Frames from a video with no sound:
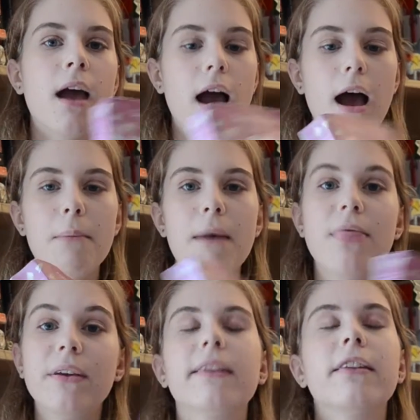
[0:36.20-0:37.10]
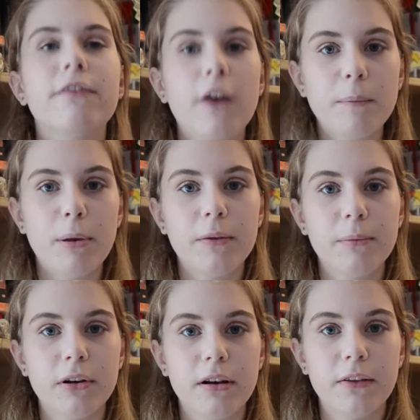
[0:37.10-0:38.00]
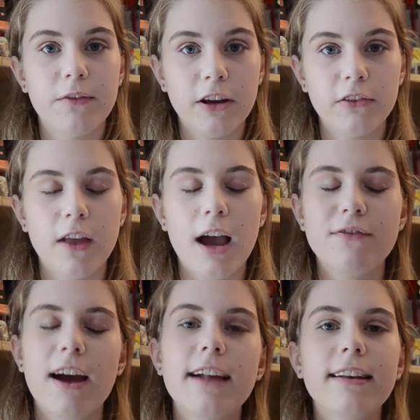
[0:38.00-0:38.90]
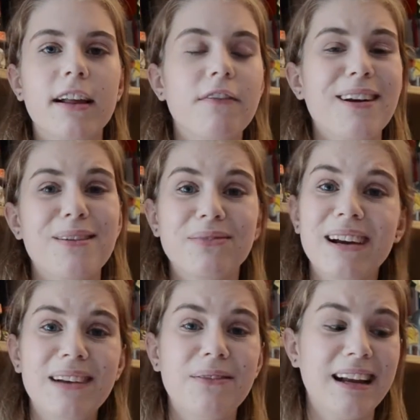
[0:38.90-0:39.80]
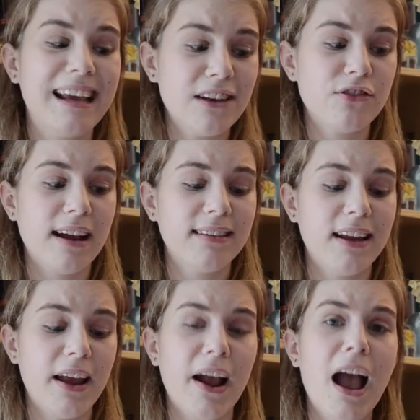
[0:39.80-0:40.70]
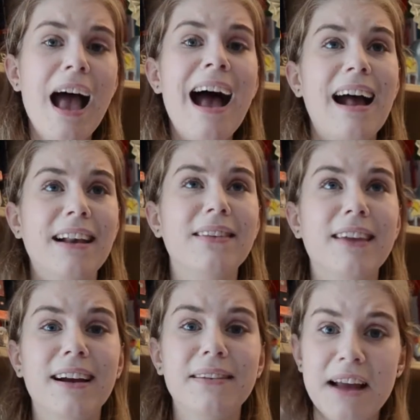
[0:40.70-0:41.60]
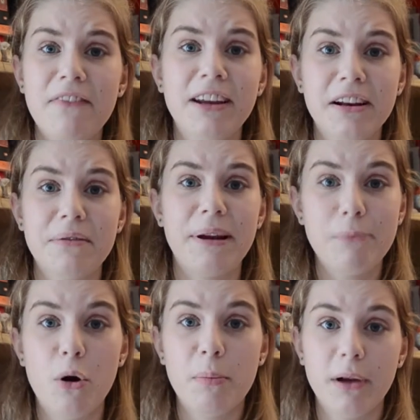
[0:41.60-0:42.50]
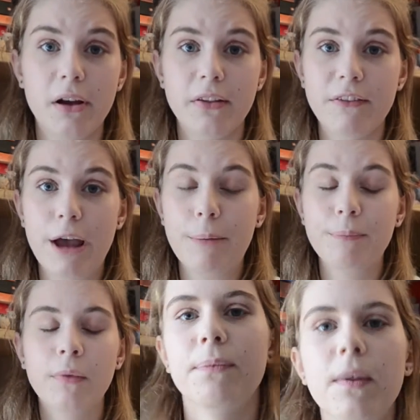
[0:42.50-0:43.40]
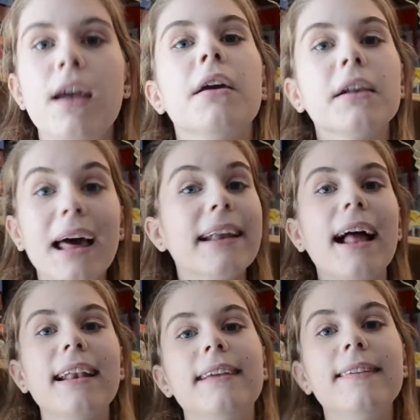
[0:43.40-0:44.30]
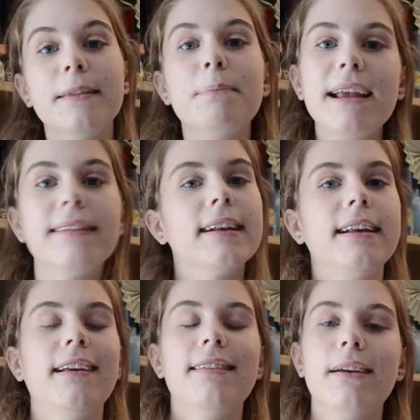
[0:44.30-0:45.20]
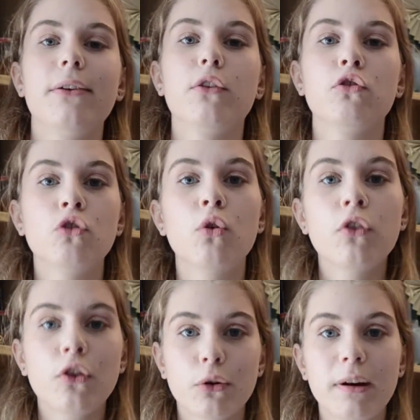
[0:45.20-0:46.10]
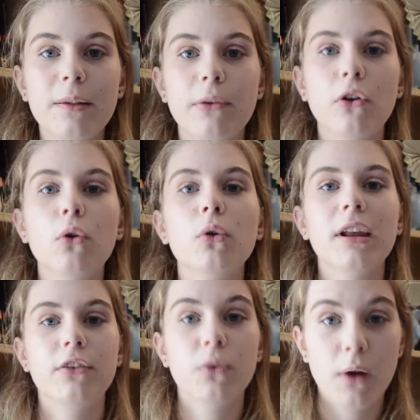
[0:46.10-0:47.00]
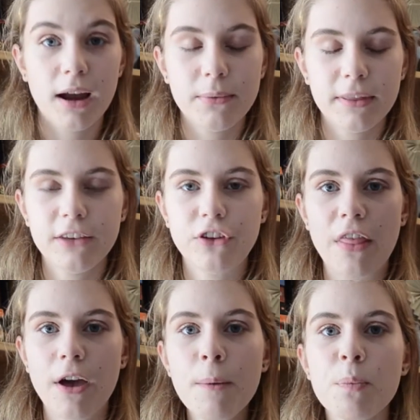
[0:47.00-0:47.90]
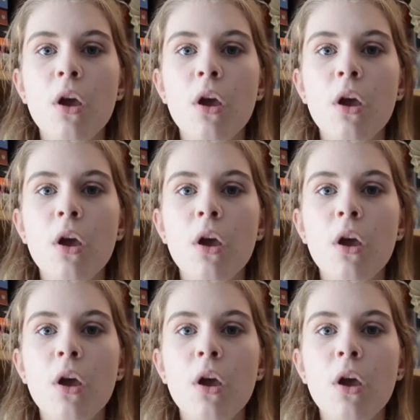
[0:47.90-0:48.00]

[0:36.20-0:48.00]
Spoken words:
And this is the first postmodernist fiction that I've read, and I find it really, really interesting, and I think I'm definitely going to read more because of it. Cloud Atlas is basically a series of short stories which are all intertwined with each other.